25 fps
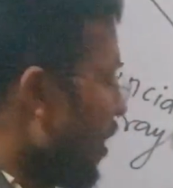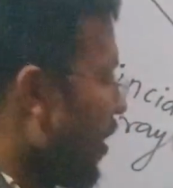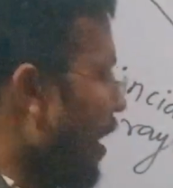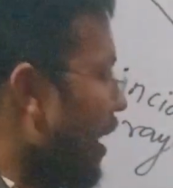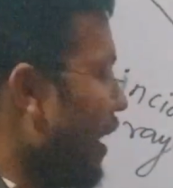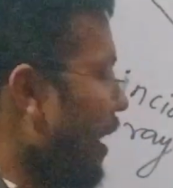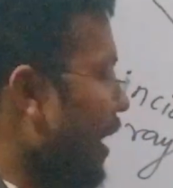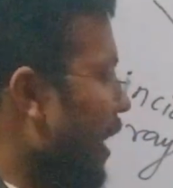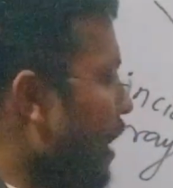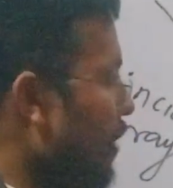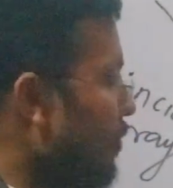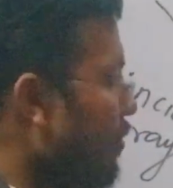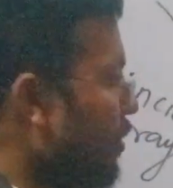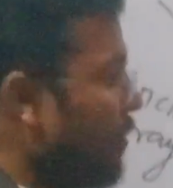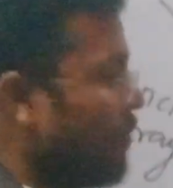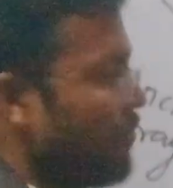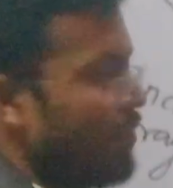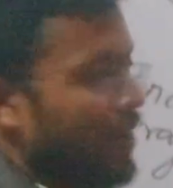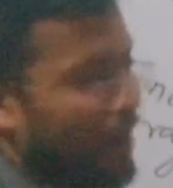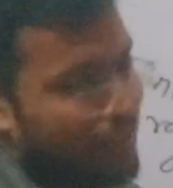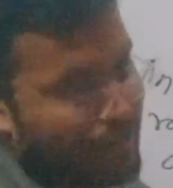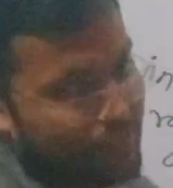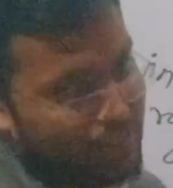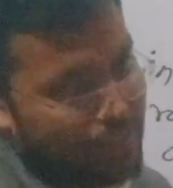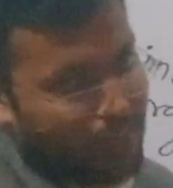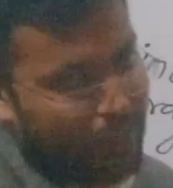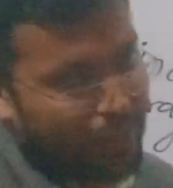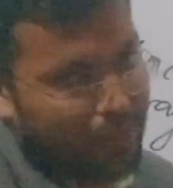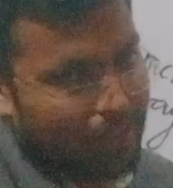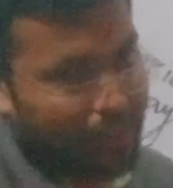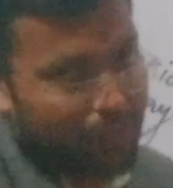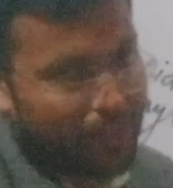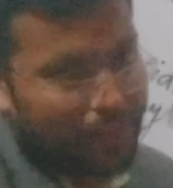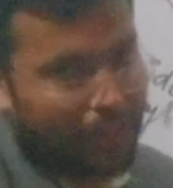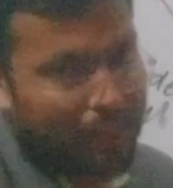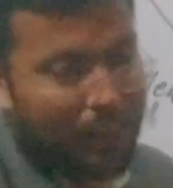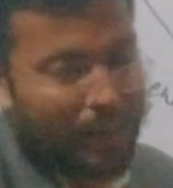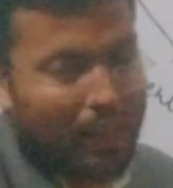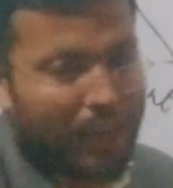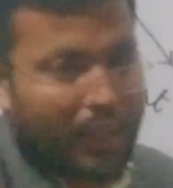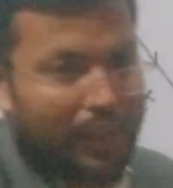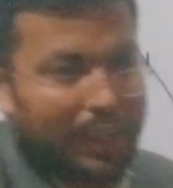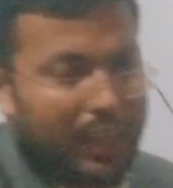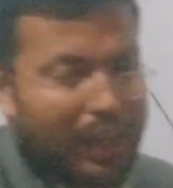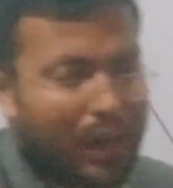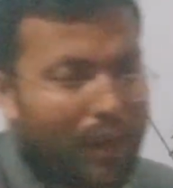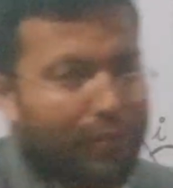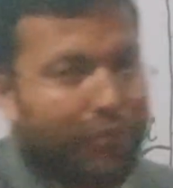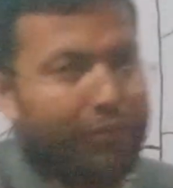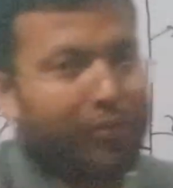or angle of reflection.
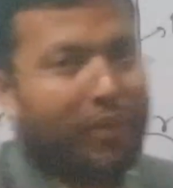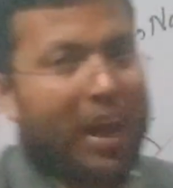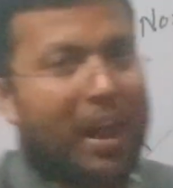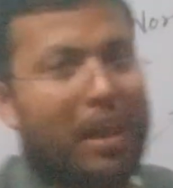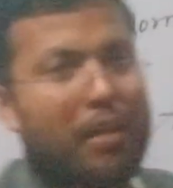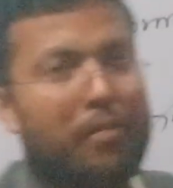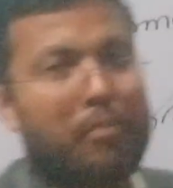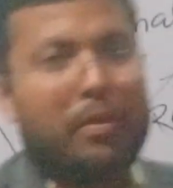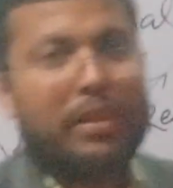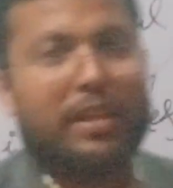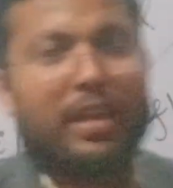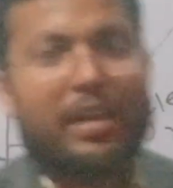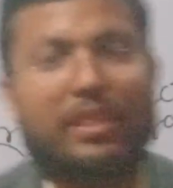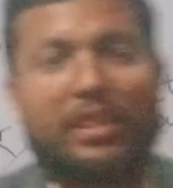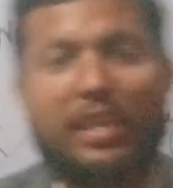There are 5 major